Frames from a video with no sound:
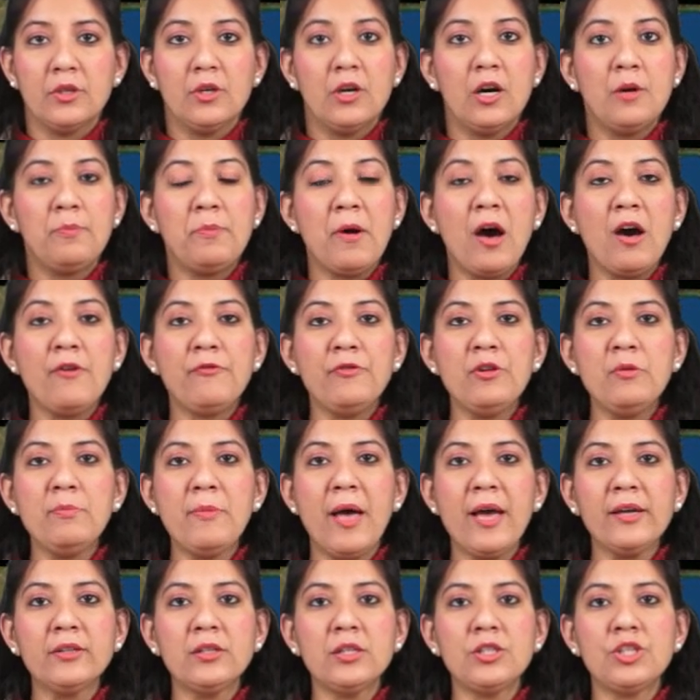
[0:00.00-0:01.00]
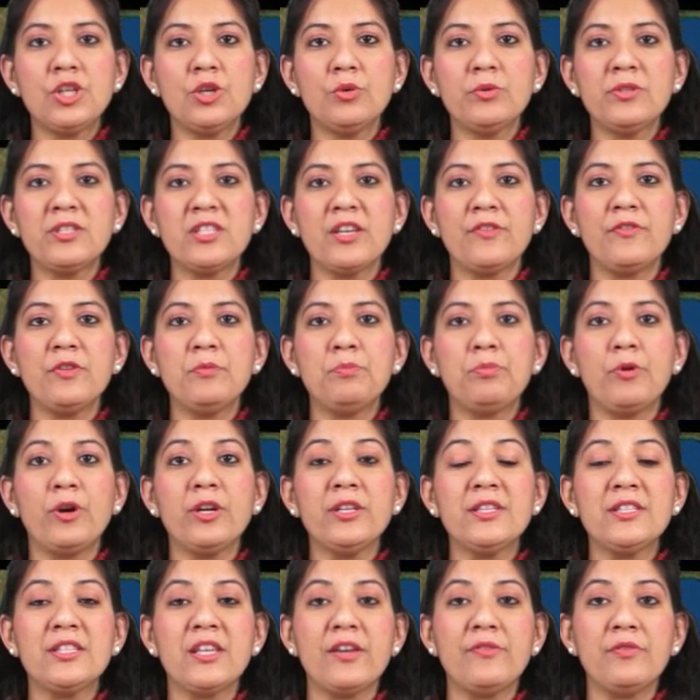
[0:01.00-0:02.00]
A powerful magnitude
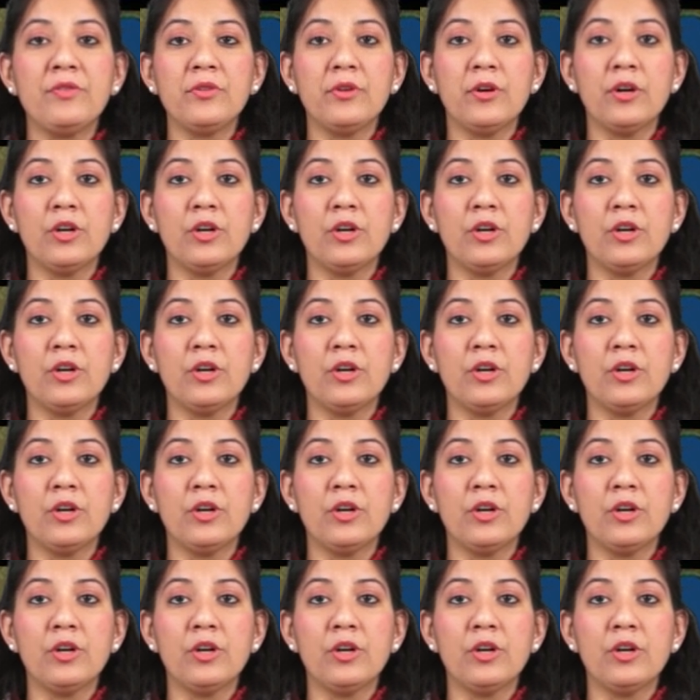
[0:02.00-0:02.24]
7.7